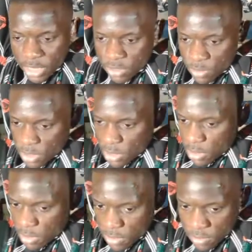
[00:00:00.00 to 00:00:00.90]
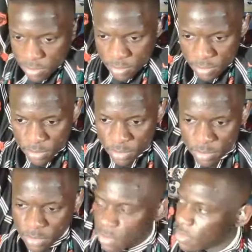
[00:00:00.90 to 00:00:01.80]
Get lit on for that, bro. Get lit
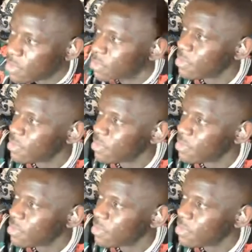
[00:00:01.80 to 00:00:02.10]
on for this.